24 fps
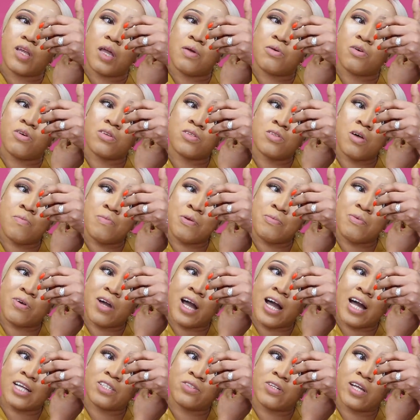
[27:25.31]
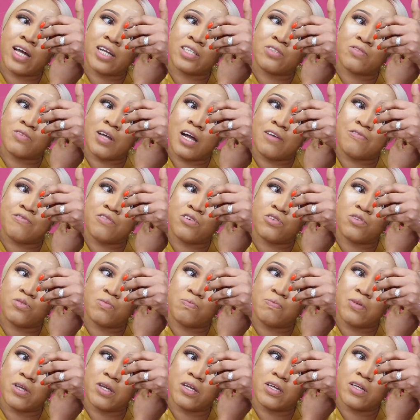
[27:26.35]
Because some people can actually afford to
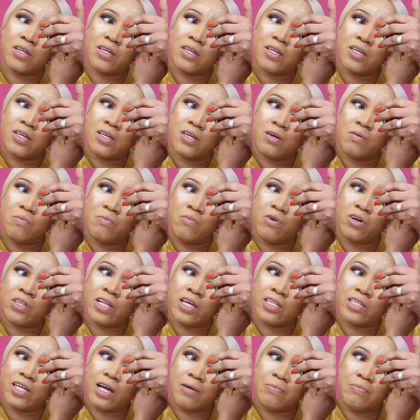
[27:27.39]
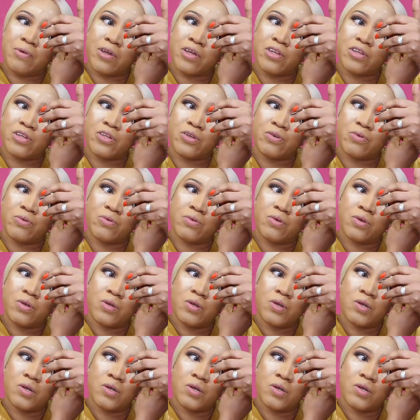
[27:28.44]
pay more than they are paying you.